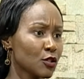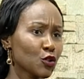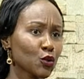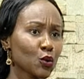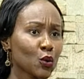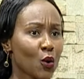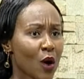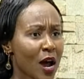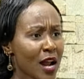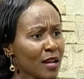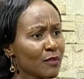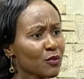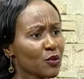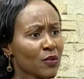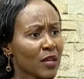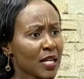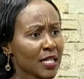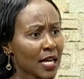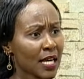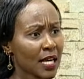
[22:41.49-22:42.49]
Do you yeah. know her name so
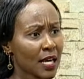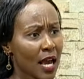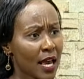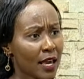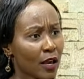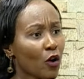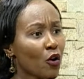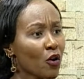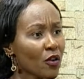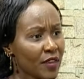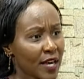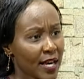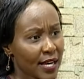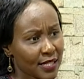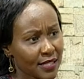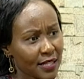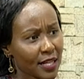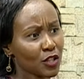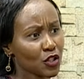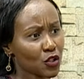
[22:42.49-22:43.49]
that I, I call the
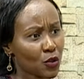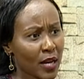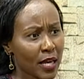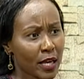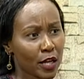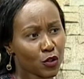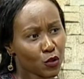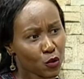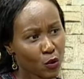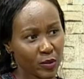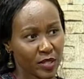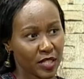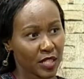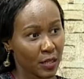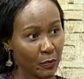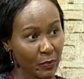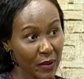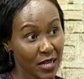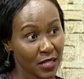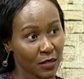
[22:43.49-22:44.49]
extension, I get exactly. to know
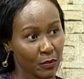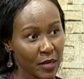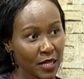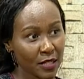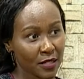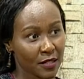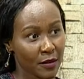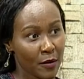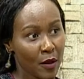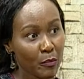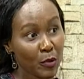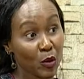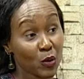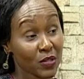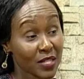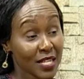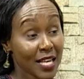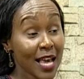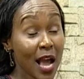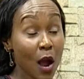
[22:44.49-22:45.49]
the department? Yes.
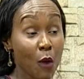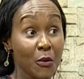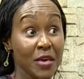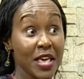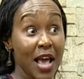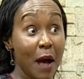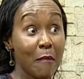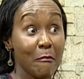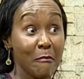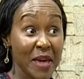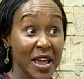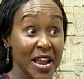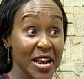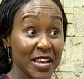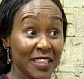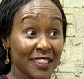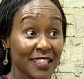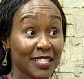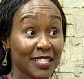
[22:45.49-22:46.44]
Because here we are mainly. This,